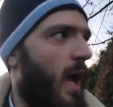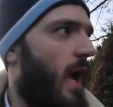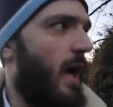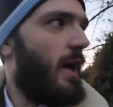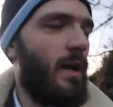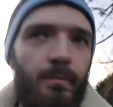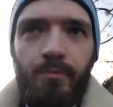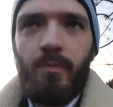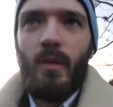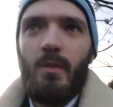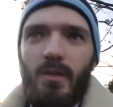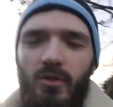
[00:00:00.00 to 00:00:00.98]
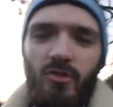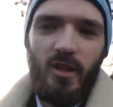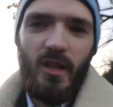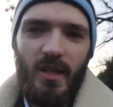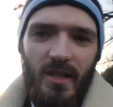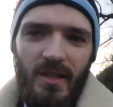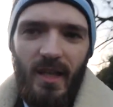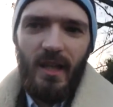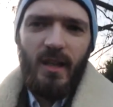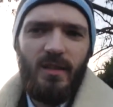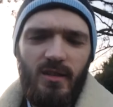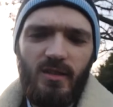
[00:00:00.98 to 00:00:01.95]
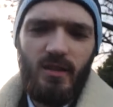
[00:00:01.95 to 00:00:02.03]
It was tricky to get the
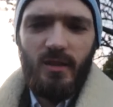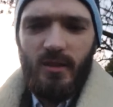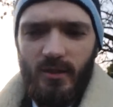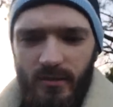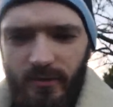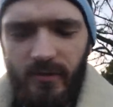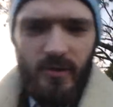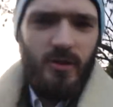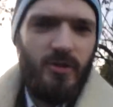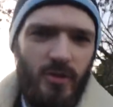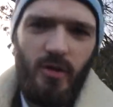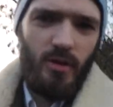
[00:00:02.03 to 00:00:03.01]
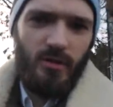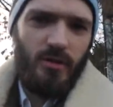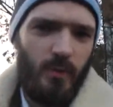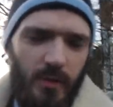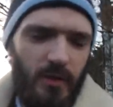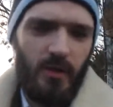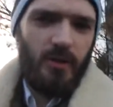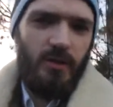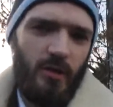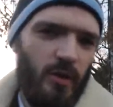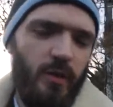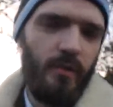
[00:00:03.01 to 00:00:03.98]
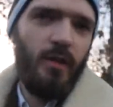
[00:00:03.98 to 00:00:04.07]
angle, and then the footage just wasn't good
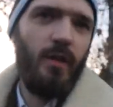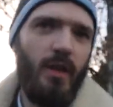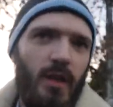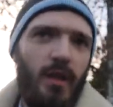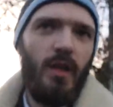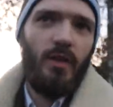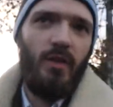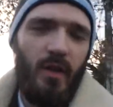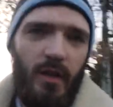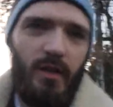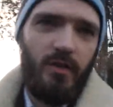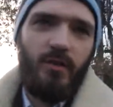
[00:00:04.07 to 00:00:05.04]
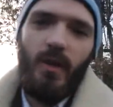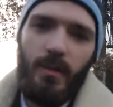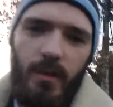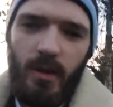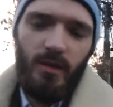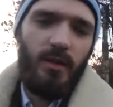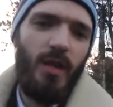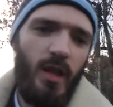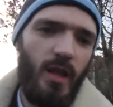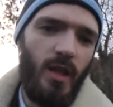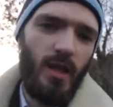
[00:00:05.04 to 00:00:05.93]
enough, so I had to scrap that.